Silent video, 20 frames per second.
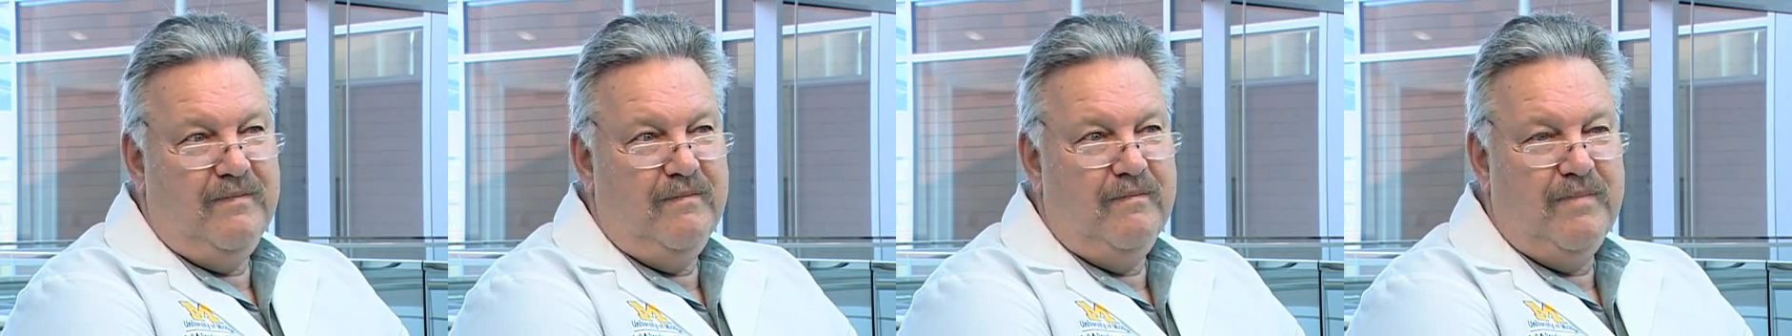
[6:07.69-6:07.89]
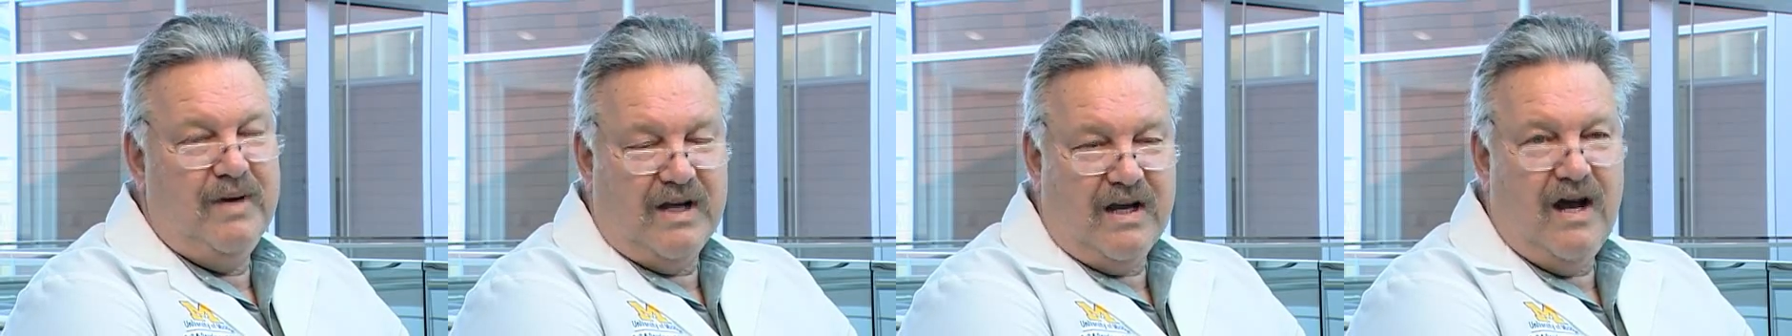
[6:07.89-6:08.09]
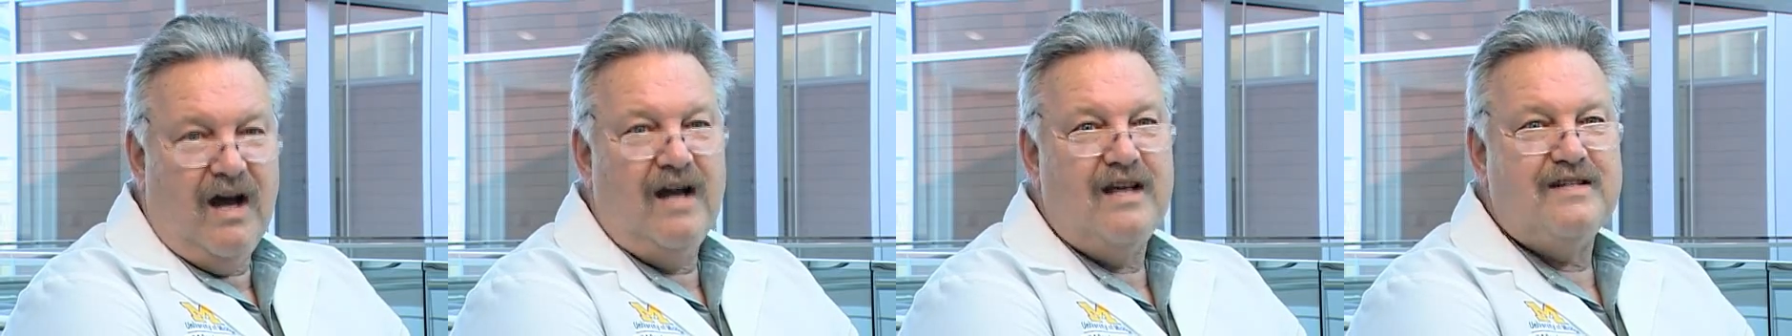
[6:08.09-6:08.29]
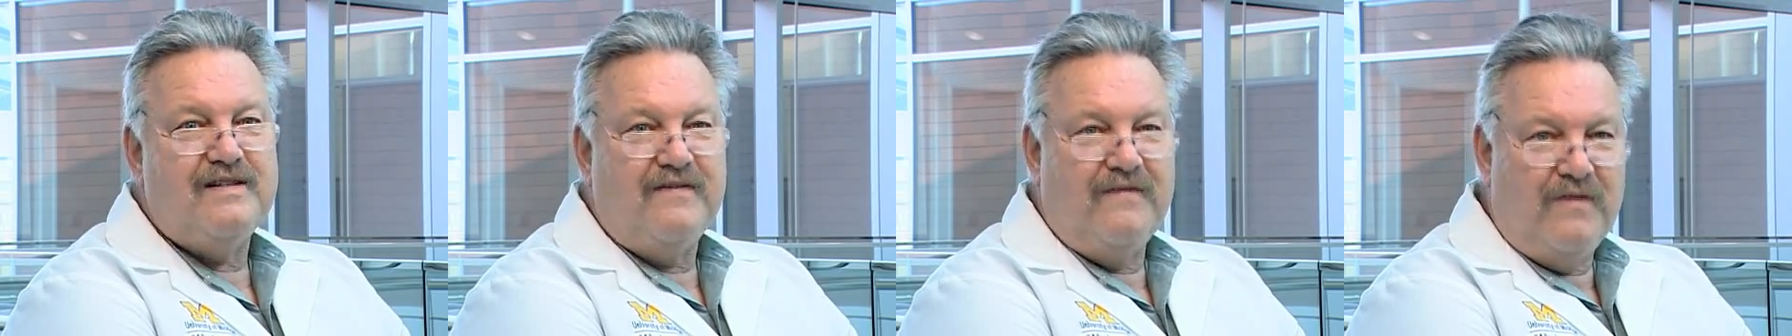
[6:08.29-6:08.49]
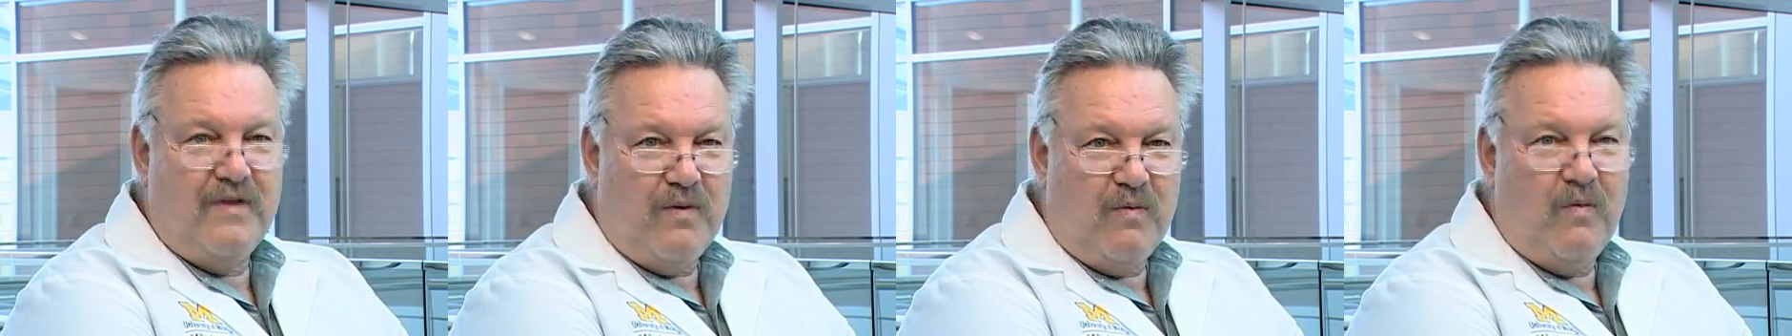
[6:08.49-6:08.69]
because
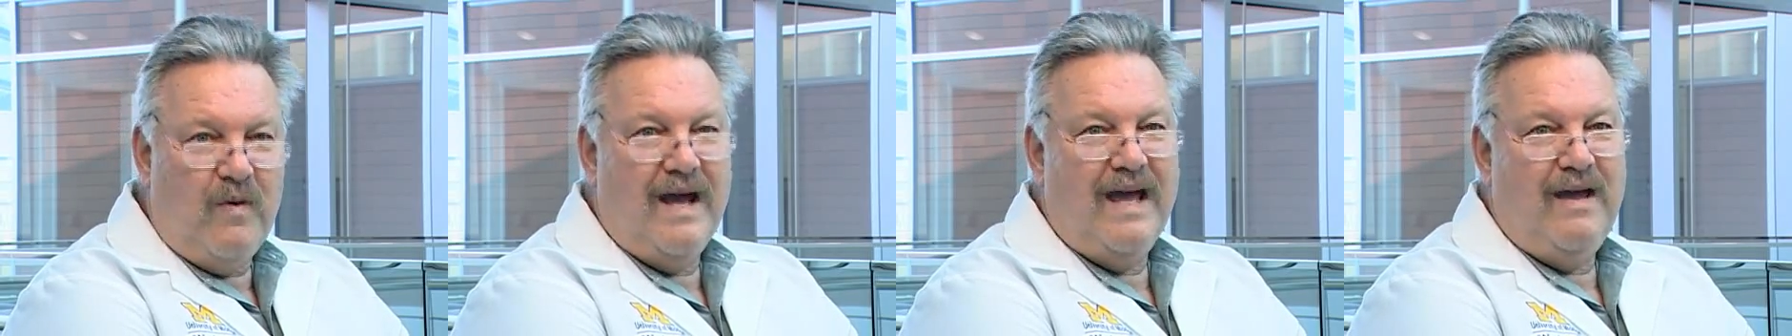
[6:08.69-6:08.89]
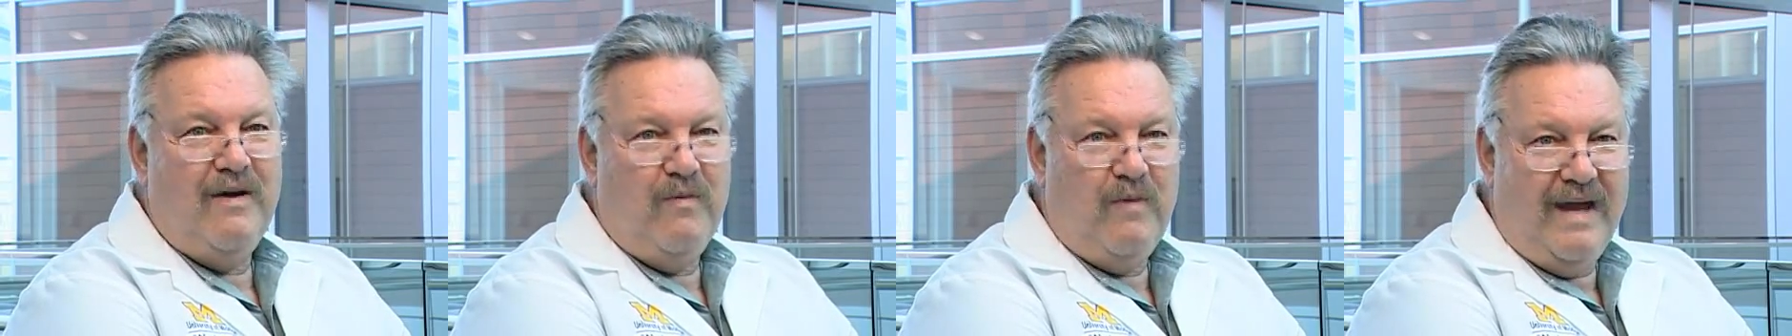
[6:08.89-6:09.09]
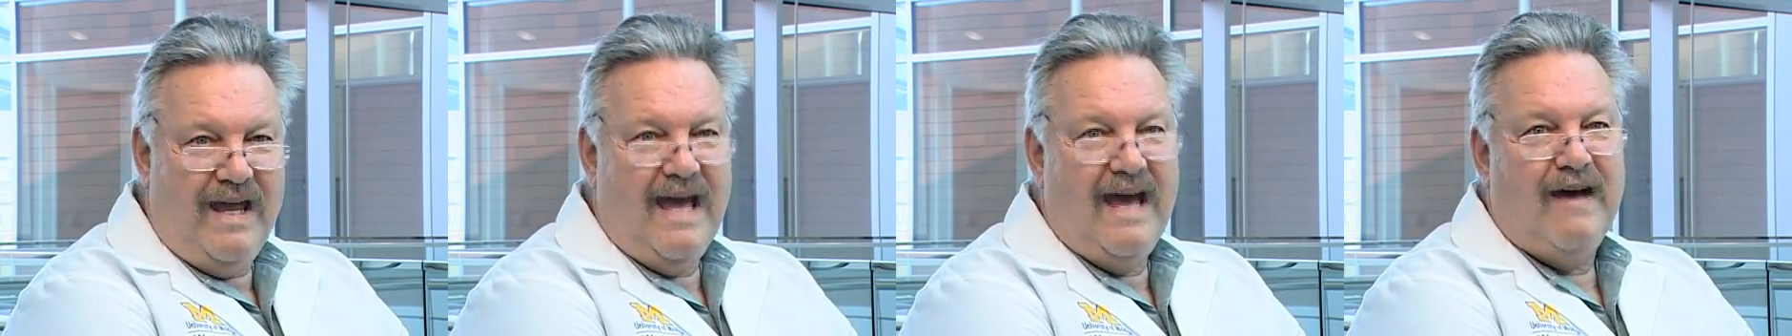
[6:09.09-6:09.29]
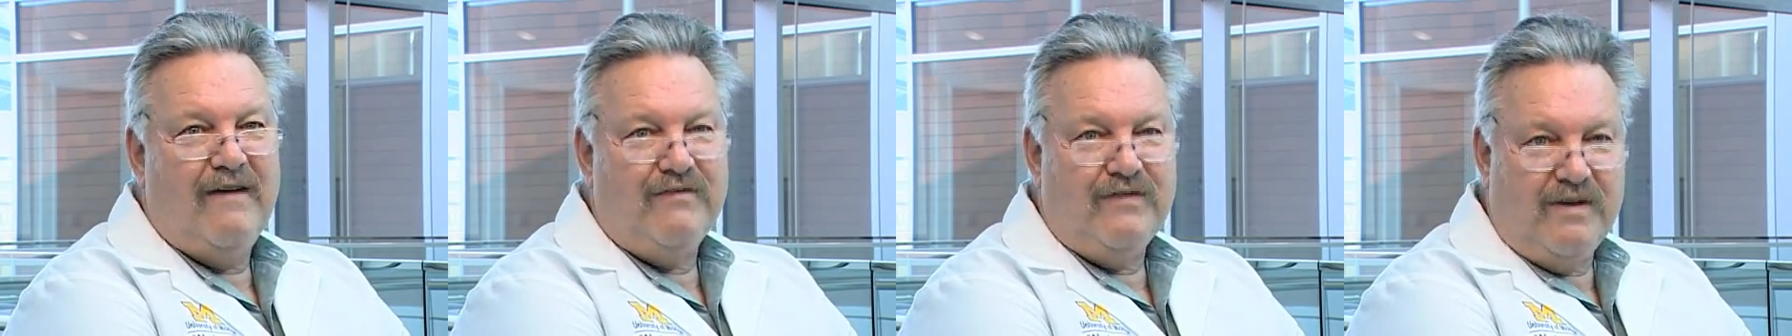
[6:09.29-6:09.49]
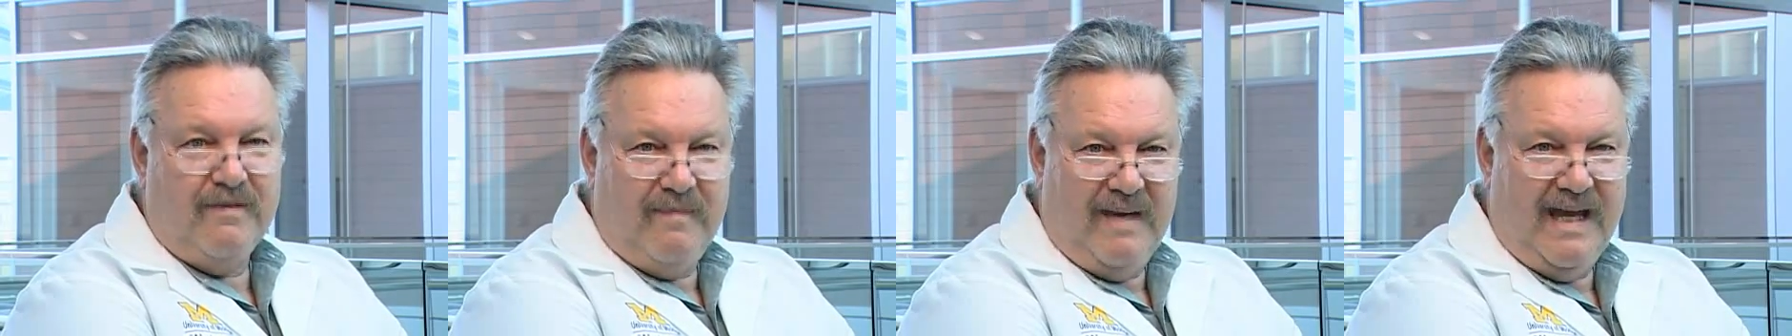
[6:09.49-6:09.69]
of the way we
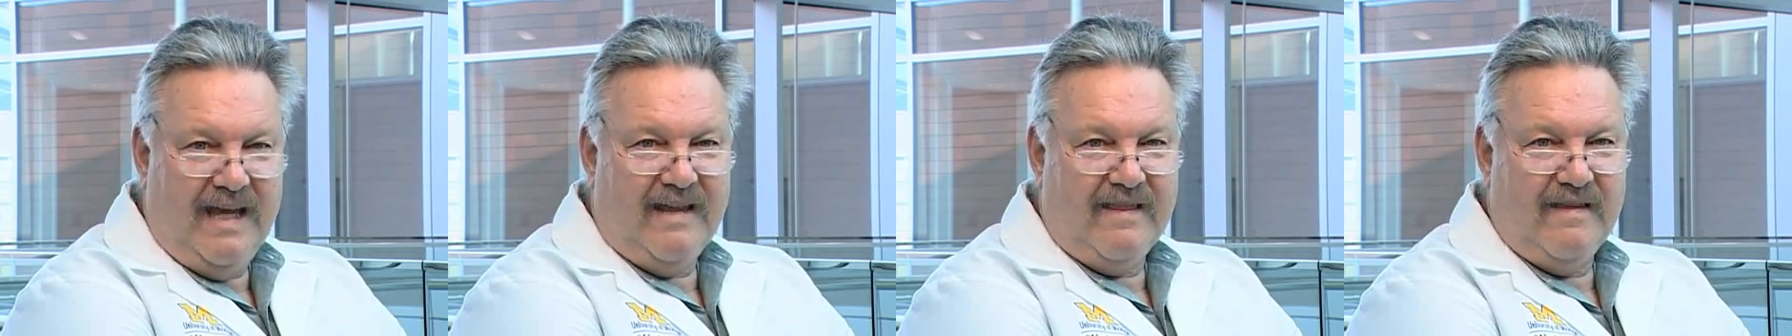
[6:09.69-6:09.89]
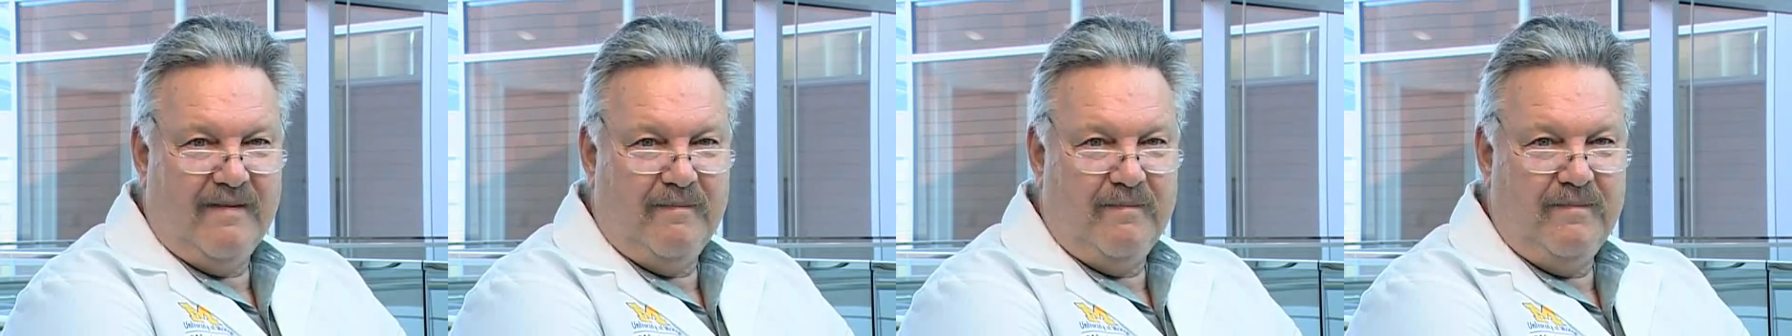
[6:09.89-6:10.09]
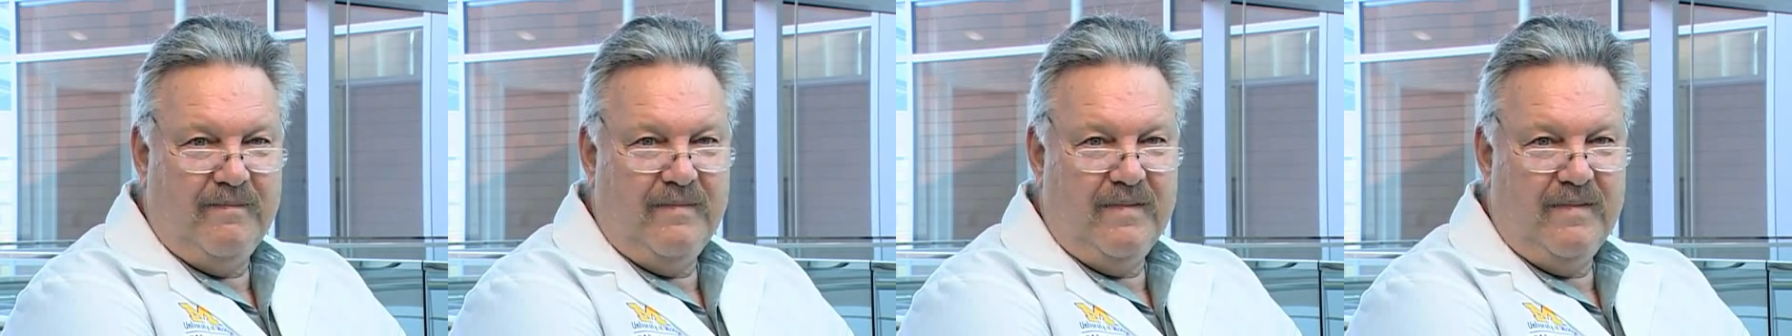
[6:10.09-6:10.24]
have to make them.